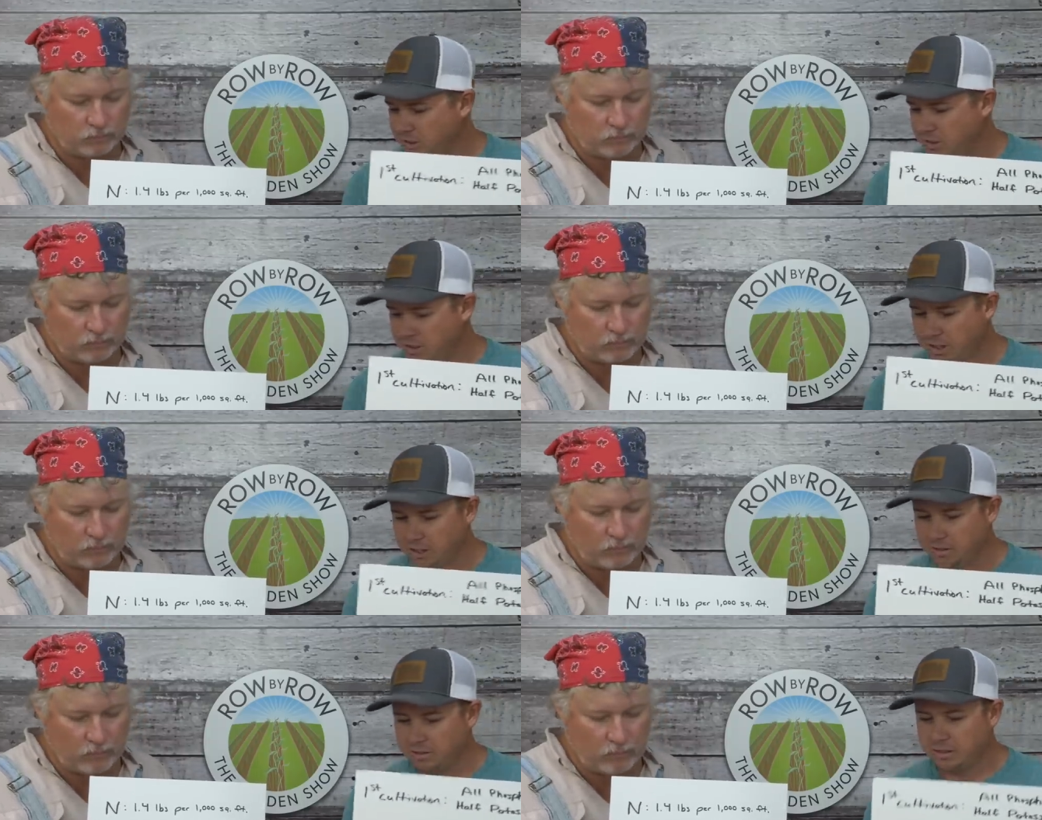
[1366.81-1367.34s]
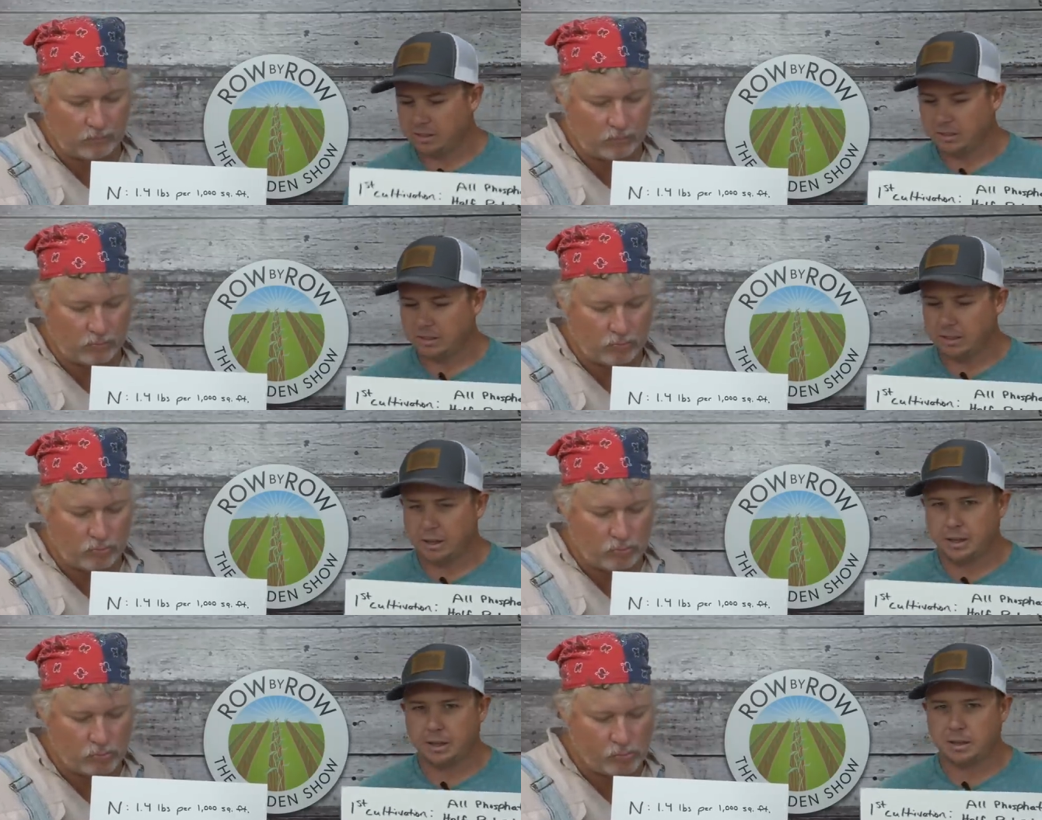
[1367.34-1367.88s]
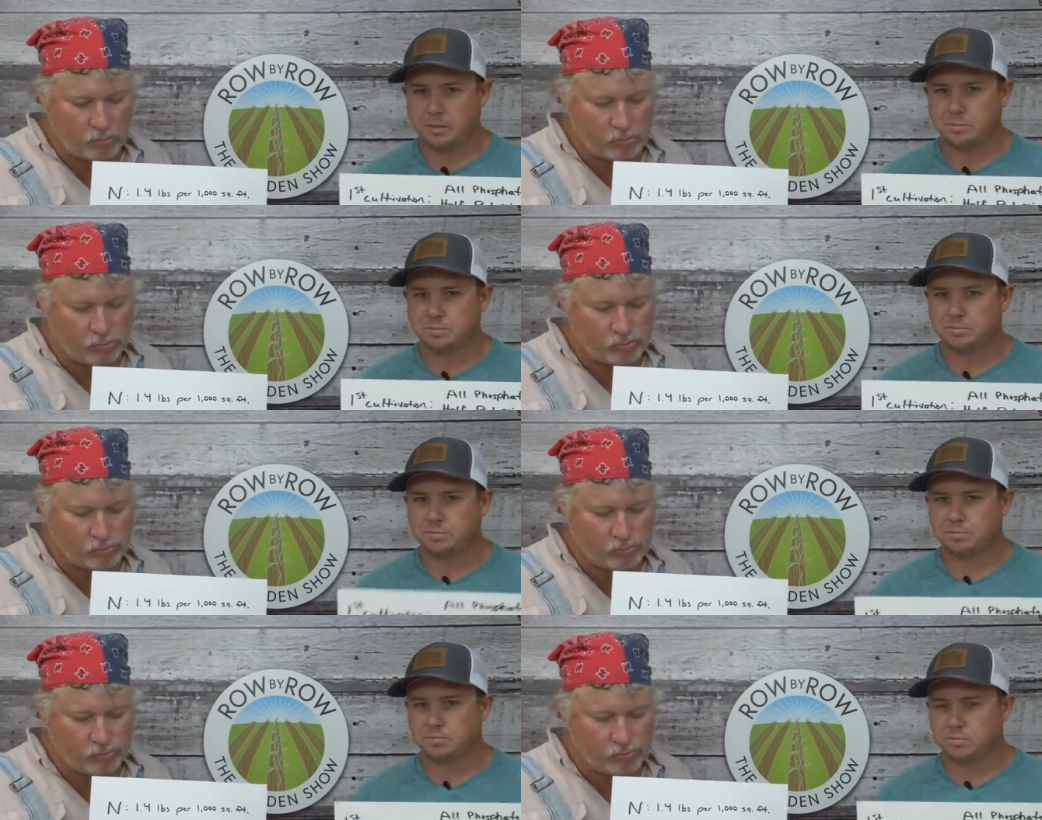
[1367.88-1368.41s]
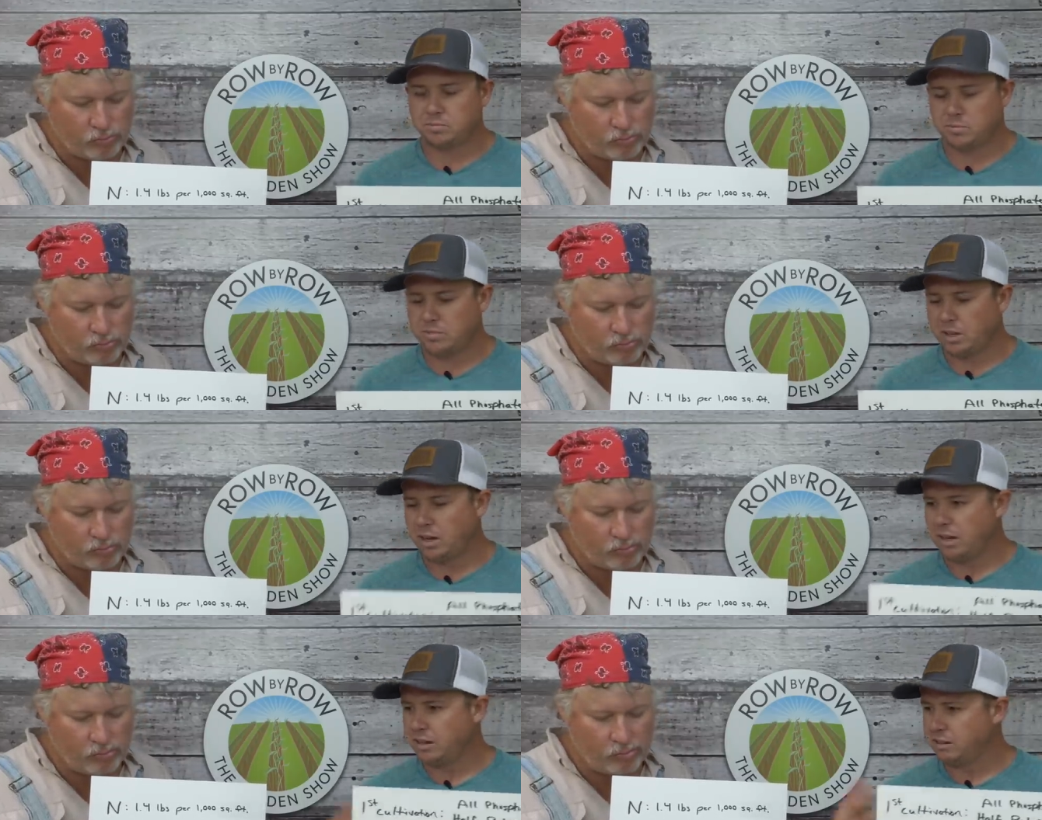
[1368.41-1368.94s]
Speaker 1: So um,
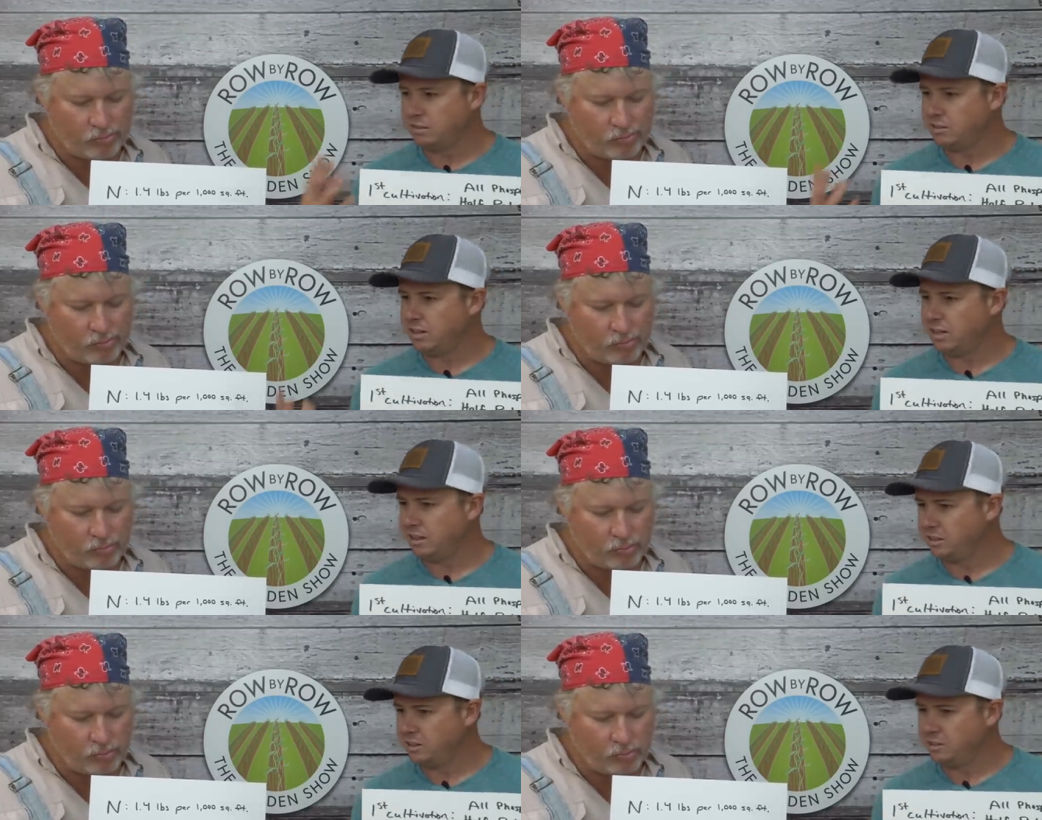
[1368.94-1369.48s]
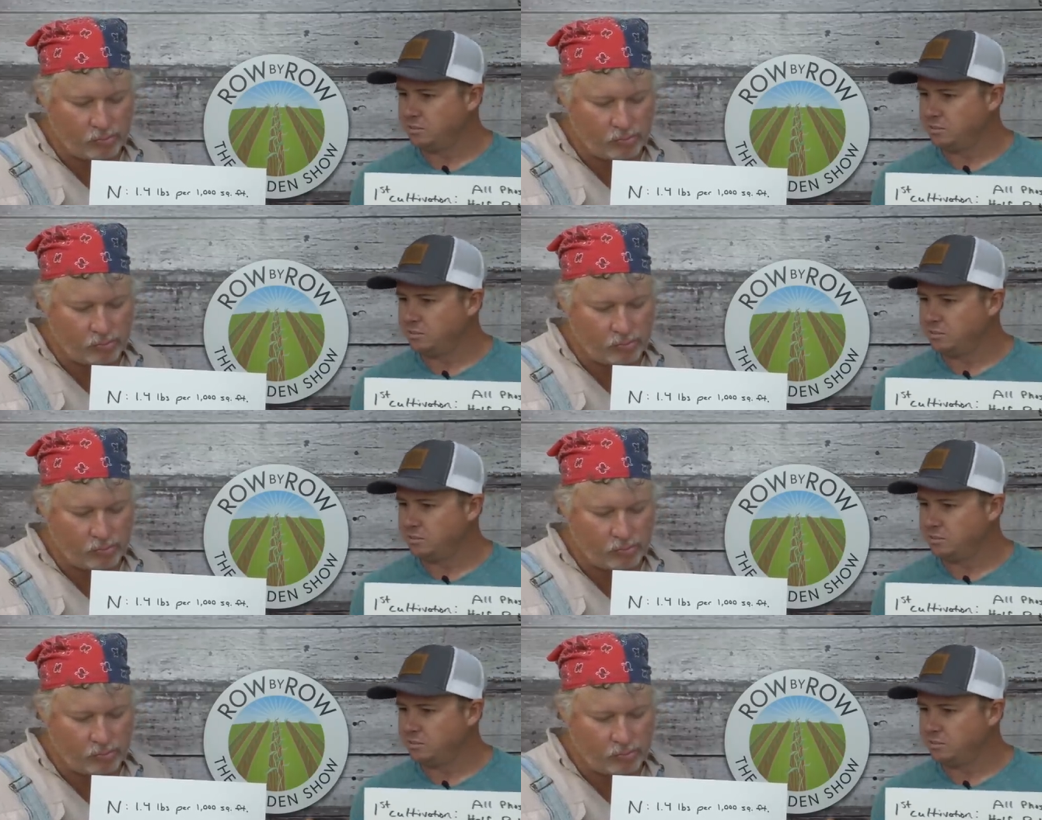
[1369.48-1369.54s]
I understand